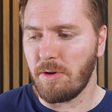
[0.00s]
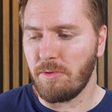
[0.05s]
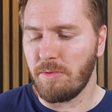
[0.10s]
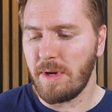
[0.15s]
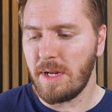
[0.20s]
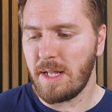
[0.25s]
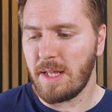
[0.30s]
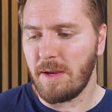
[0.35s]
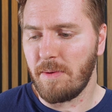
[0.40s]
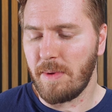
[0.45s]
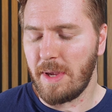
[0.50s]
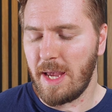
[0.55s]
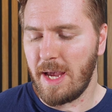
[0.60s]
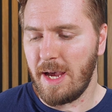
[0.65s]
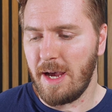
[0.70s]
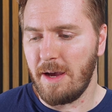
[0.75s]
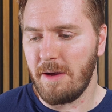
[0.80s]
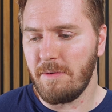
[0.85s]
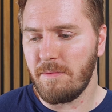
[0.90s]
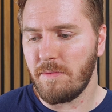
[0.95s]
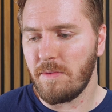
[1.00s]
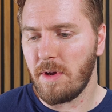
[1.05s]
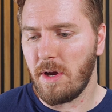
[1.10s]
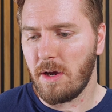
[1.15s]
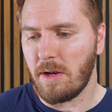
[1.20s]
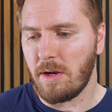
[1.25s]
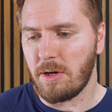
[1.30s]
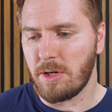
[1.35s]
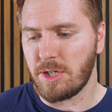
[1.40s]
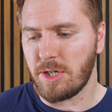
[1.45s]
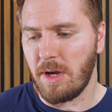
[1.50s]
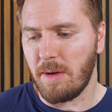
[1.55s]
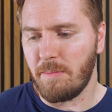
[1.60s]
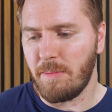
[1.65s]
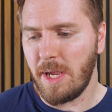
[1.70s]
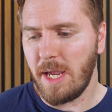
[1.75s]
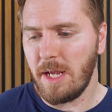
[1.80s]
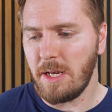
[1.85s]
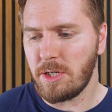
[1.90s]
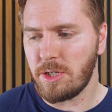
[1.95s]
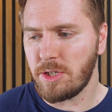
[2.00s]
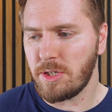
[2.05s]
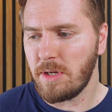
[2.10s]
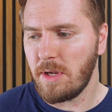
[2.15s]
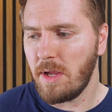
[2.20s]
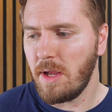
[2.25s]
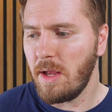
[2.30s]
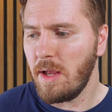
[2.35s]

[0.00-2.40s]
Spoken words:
grid that we have on our shop page.